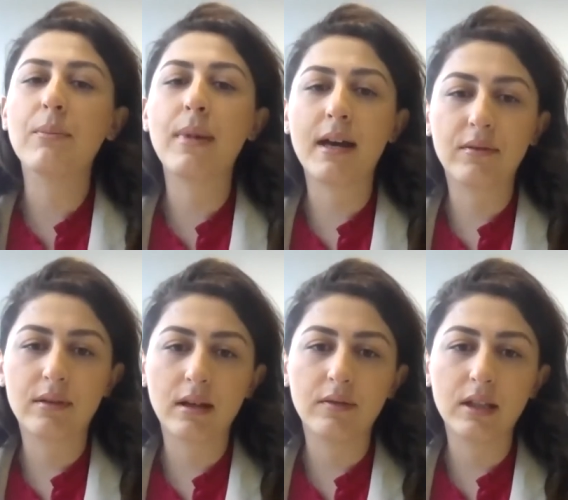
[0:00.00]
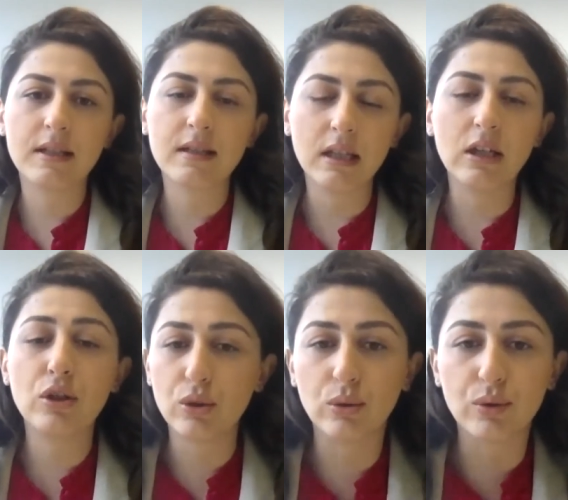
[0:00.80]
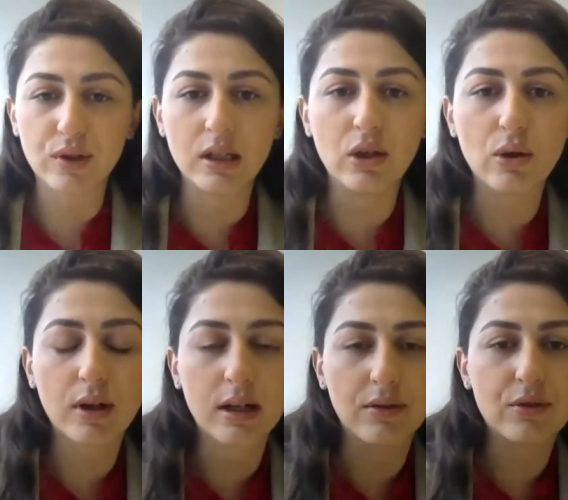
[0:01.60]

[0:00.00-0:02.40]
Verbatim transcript: implement these e-tools in your